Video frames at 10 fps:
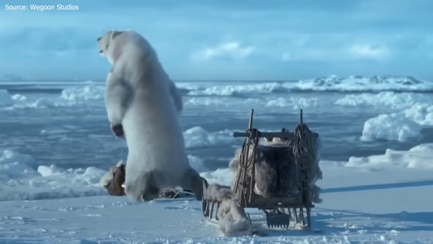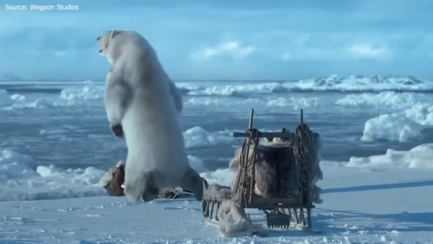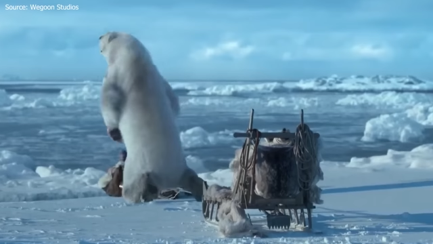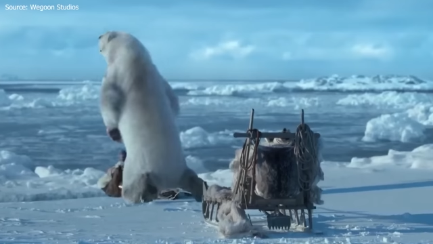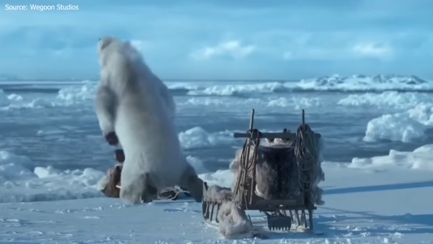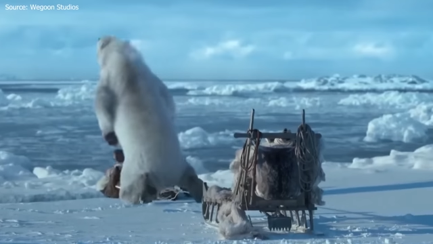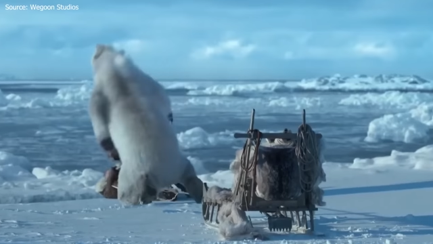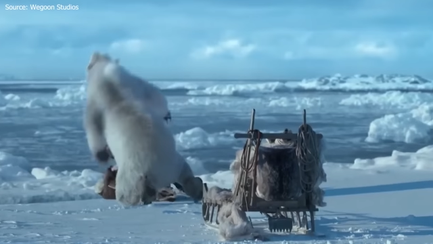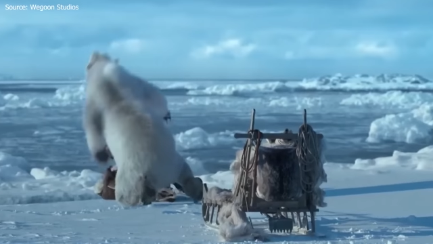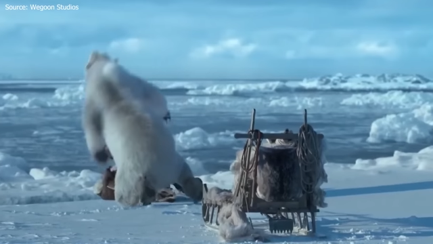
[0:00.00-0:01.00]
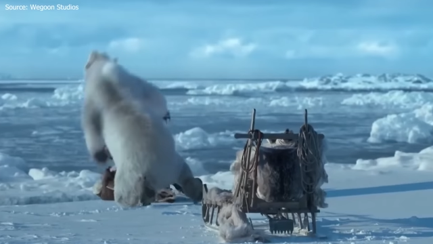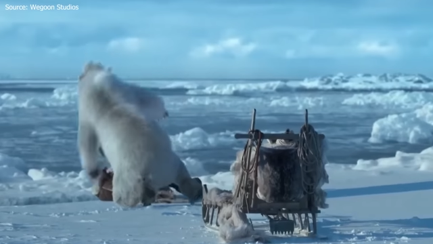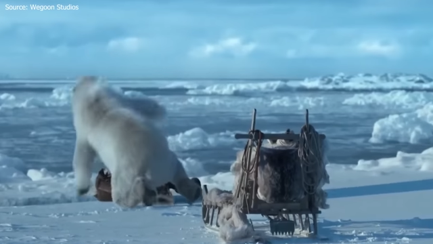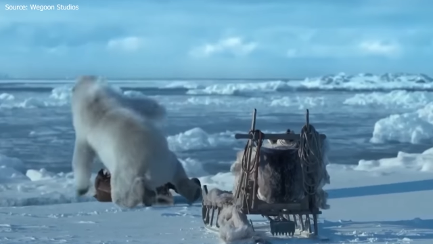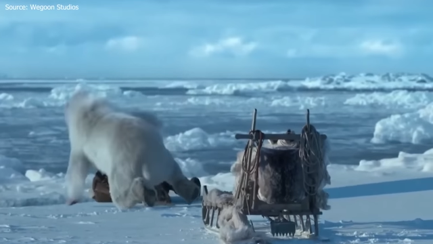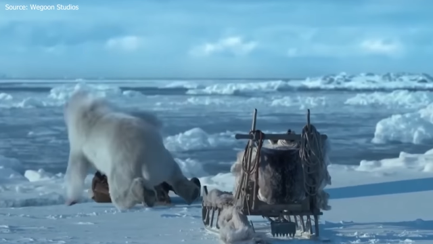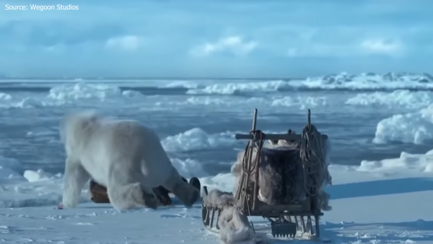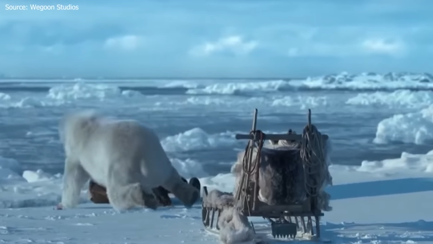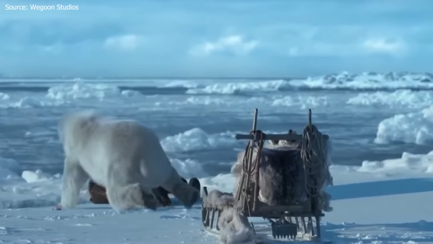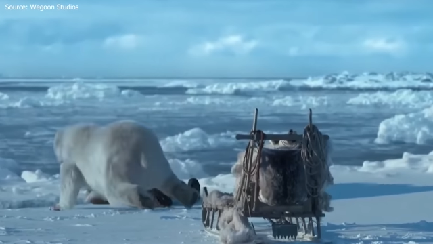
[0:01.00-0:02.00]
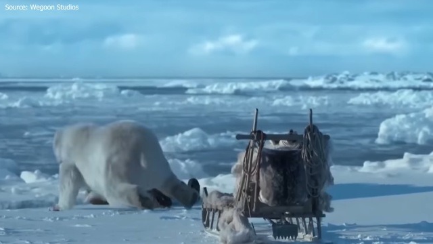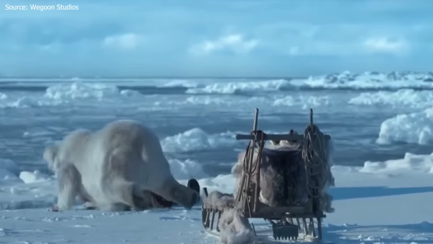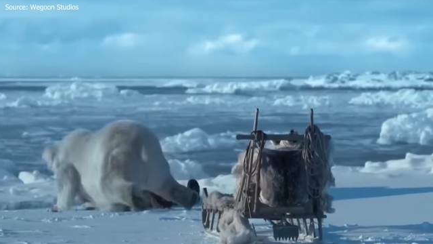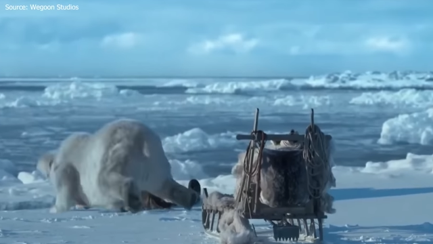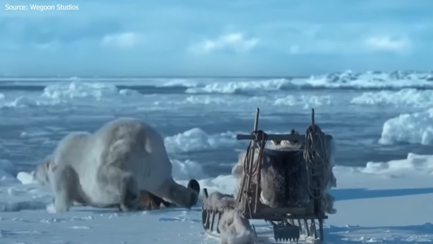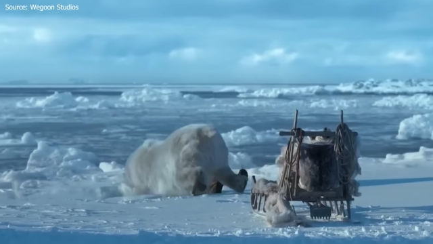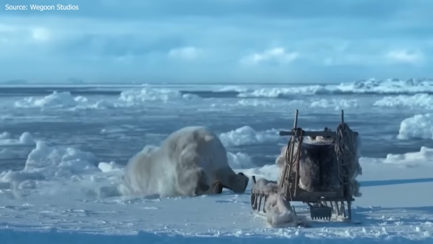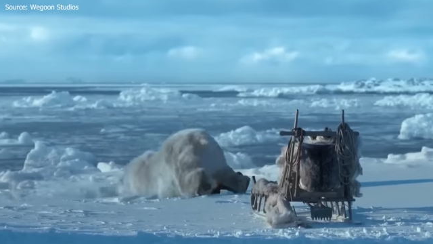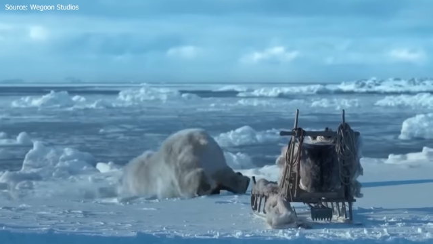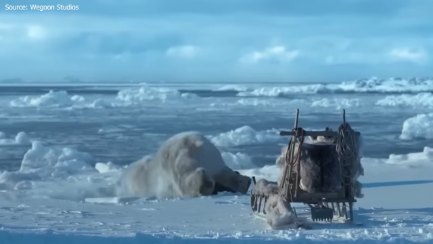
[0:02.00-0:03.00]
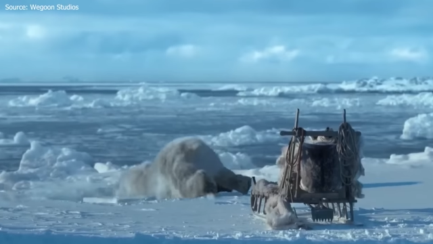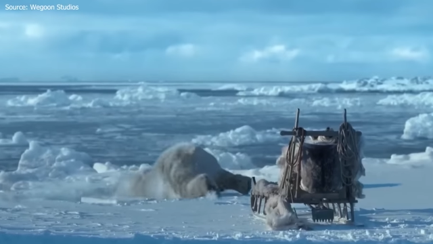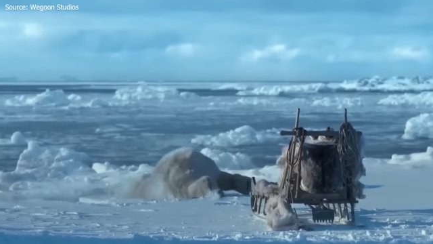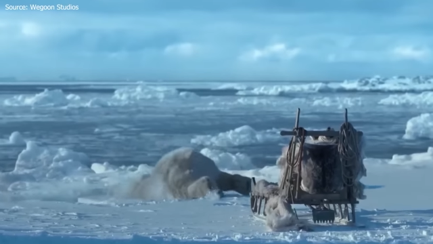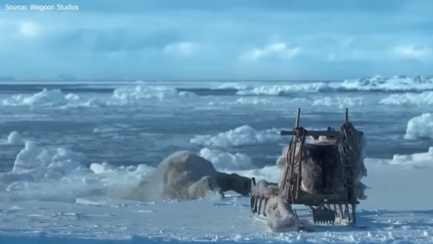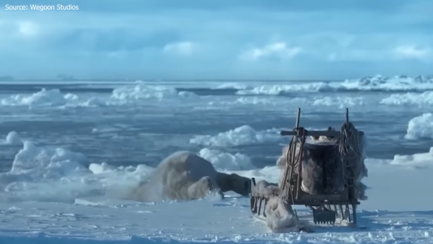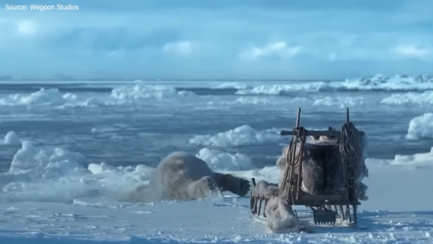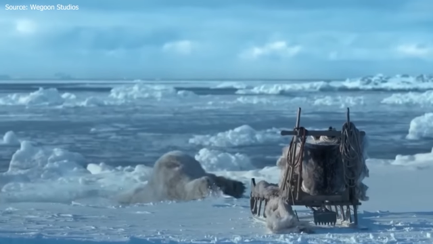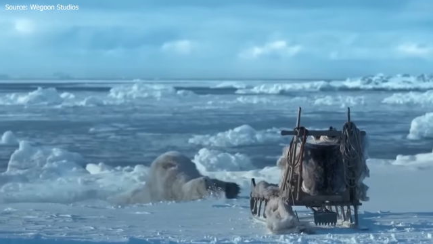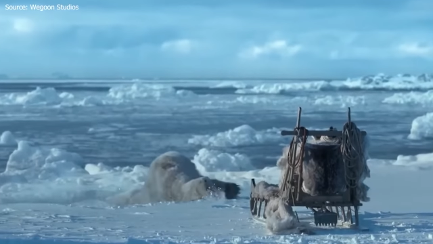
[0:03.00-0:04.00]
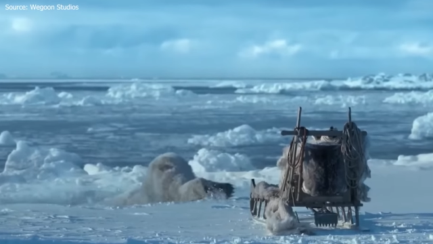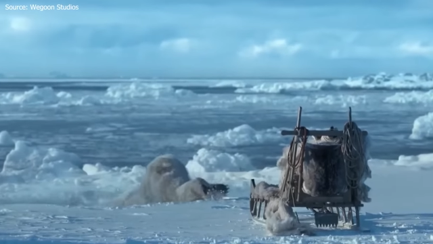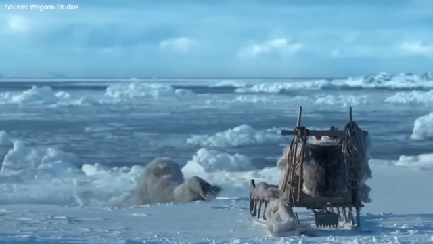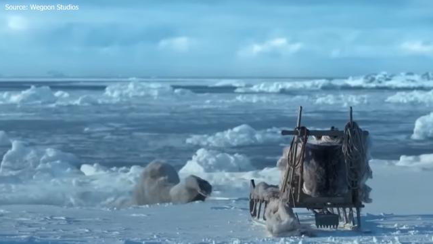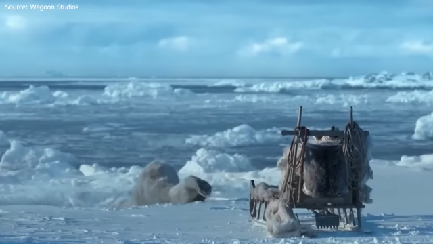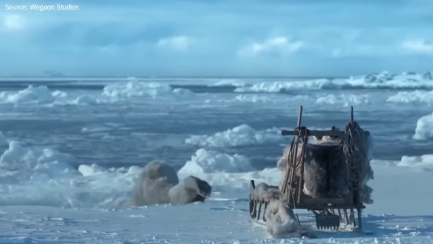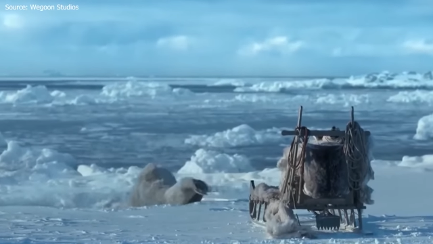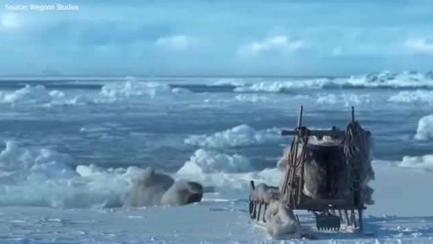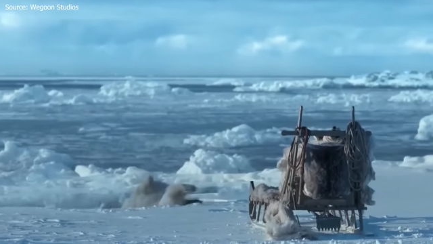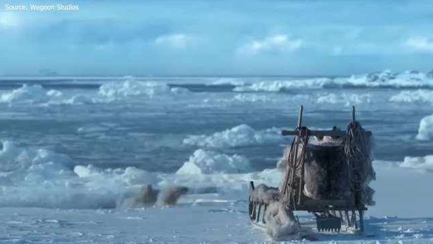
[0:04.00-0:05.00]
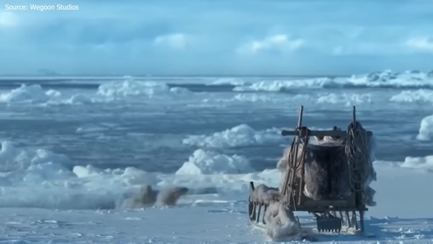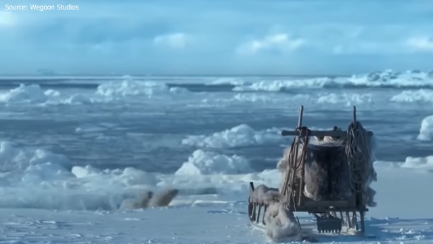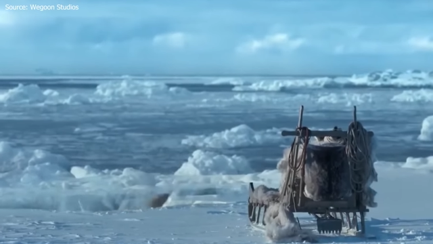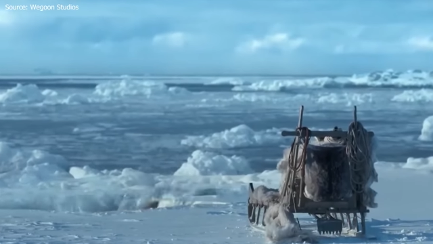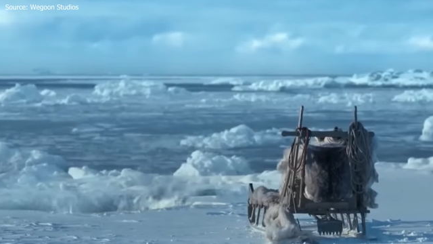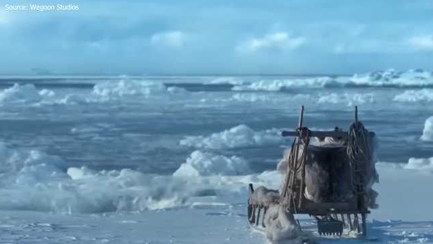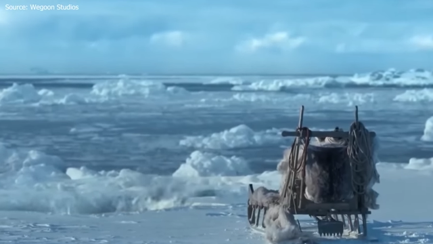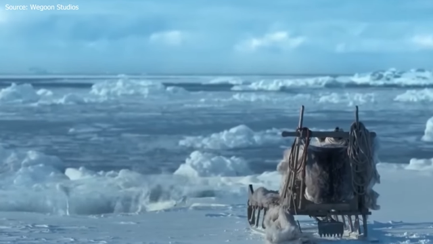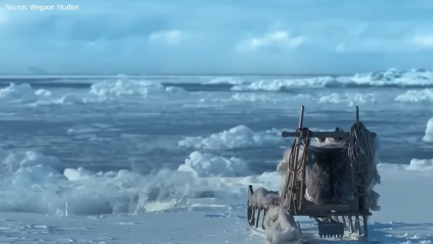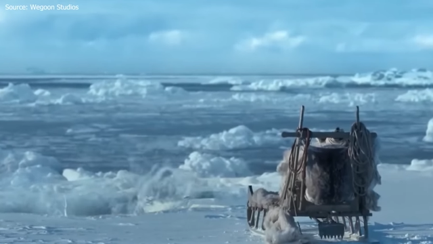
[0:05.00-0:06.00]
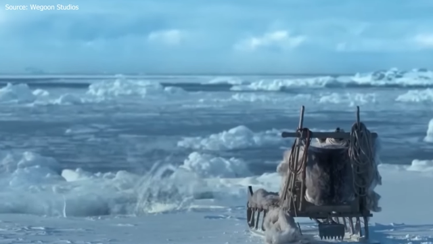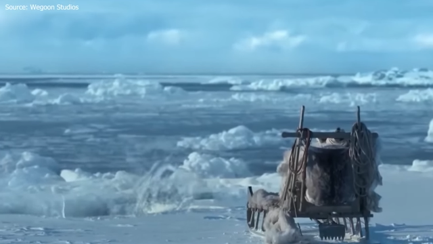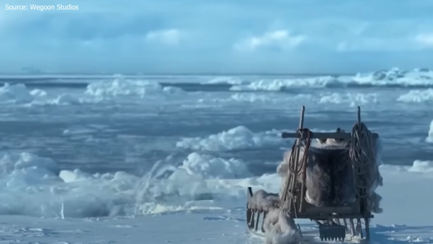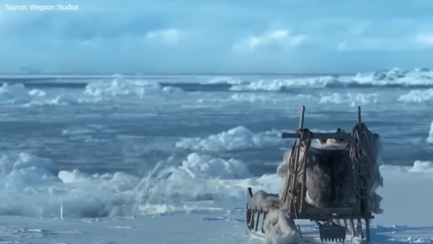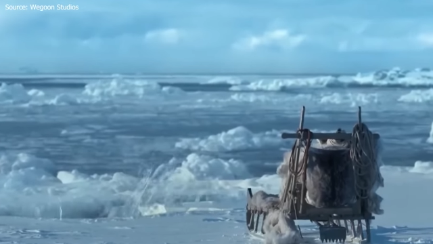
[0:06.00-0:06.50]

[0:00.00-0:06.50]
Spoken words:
[unreadable: no face in view]